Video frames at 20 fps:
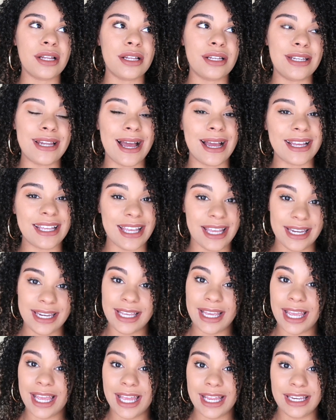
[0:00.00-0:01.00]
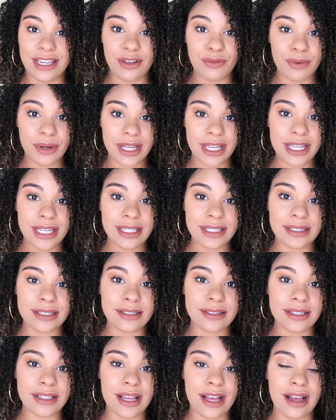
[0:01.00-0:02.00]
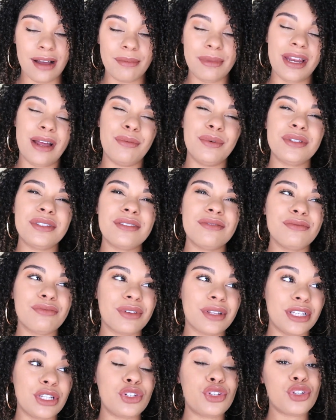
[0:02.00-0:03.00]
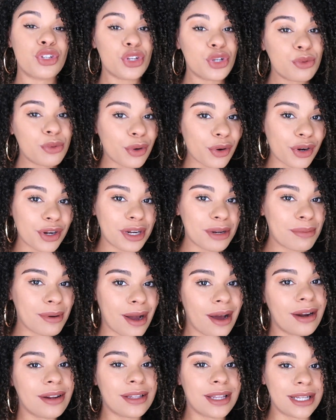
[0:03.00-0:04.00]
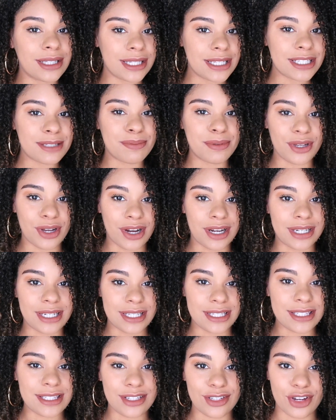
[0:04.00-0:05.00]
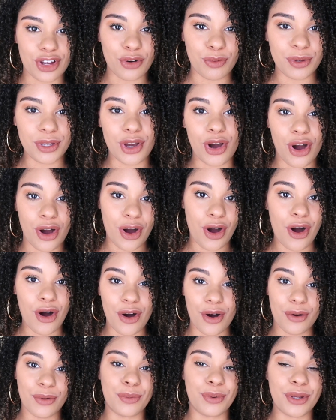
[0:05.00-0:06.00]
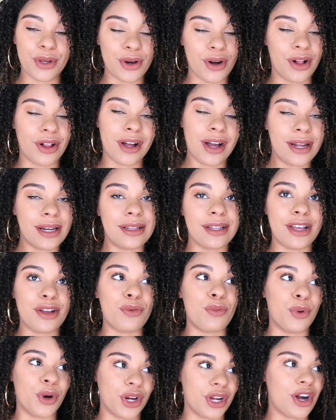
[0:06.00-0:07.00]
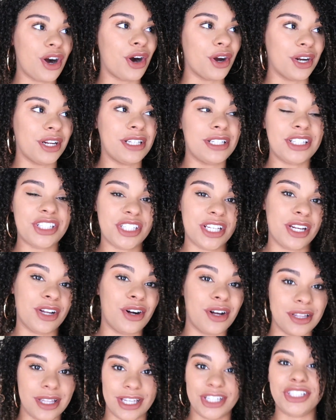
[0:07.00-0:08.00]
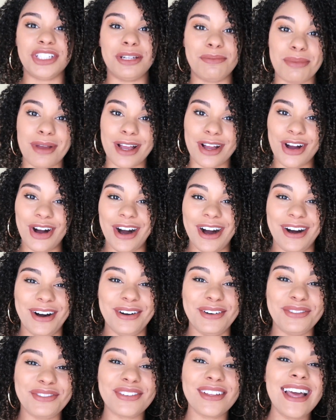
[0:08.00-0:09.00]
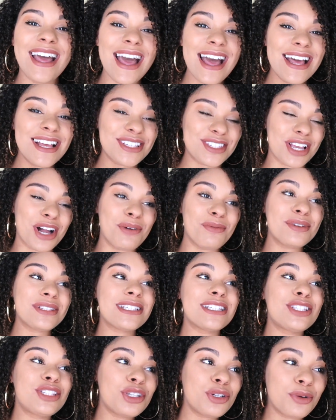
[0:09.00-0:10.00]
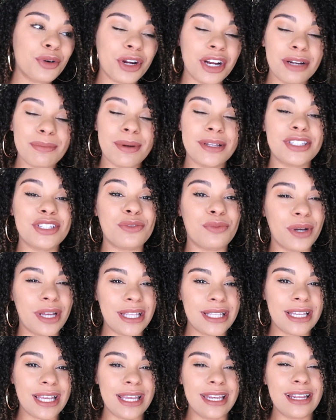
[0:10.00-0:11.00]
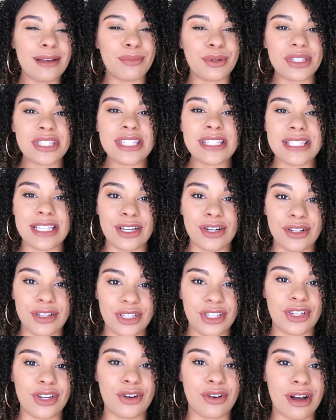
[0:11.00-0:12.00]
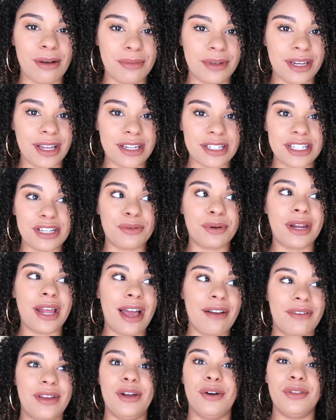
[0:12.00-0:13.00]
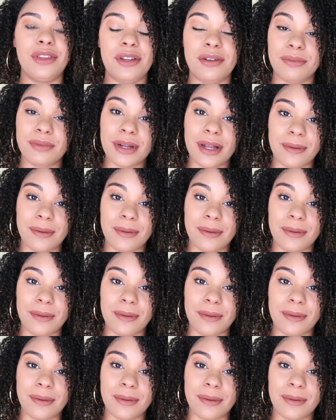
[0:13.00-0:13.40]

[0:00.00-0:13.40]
not gaining any weight. I mean, I wasn't really too worried about it, like, let's be honest, you know, we all gotta like work harder to shed all that shit back off. So I wasn't too worried about the weight gaining, but still, you know, I mean, I did want to have a healthy